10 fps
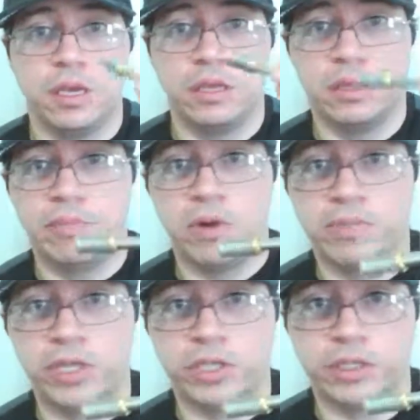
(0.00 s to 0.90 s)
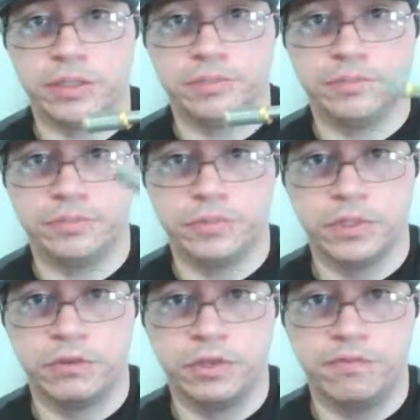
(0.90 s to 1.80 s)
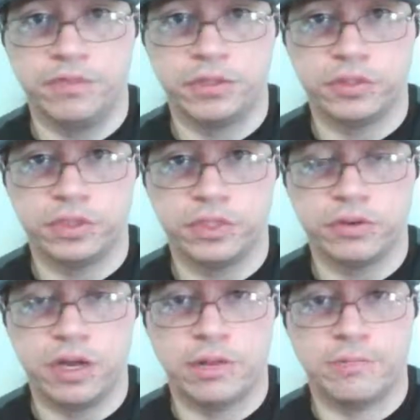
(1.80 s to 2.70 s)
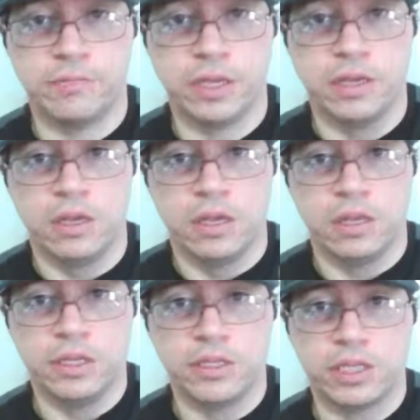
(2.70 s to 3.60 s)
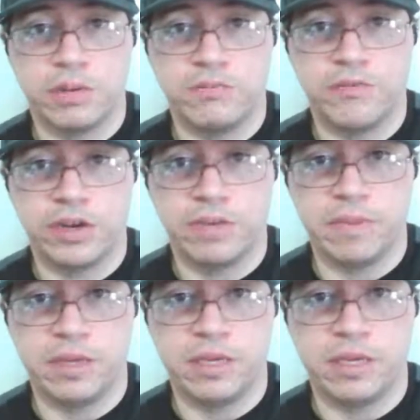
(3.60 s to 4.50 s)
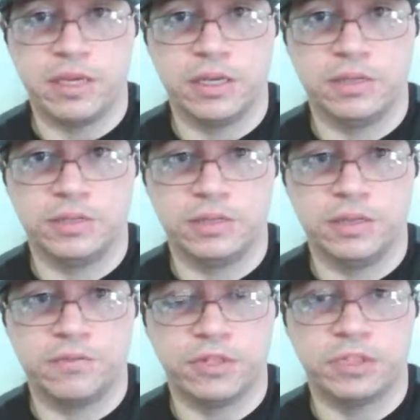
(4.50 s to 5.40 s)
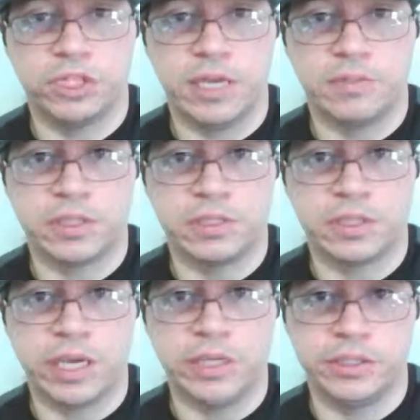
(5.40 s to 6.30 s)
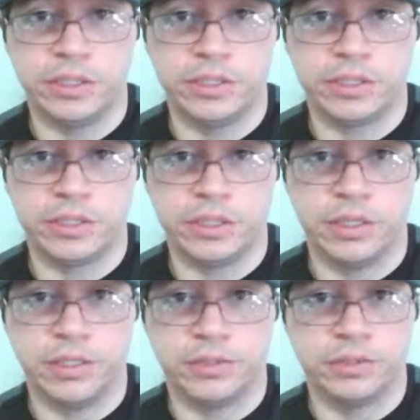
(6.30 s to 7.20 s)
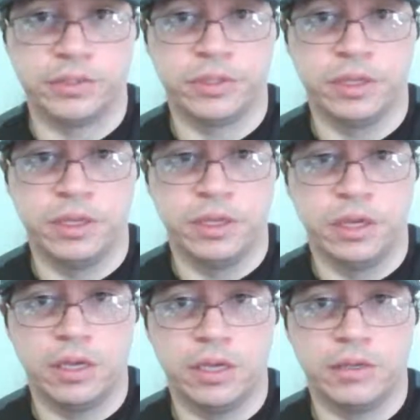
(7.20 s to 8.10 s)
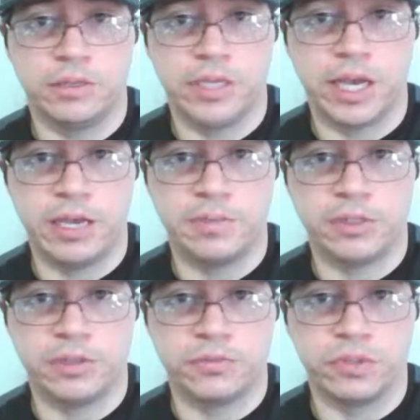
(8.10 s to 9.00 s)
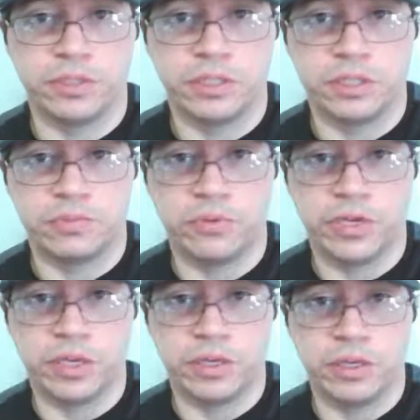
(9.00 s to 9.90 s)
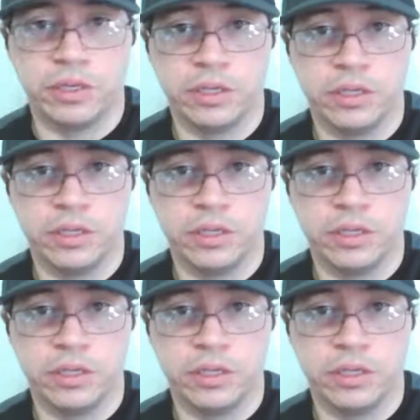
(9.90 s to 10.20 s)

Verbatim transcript: and the bombilla, or the filtered straw. Now these come in very many different shapes and sizes and types. This one's a spring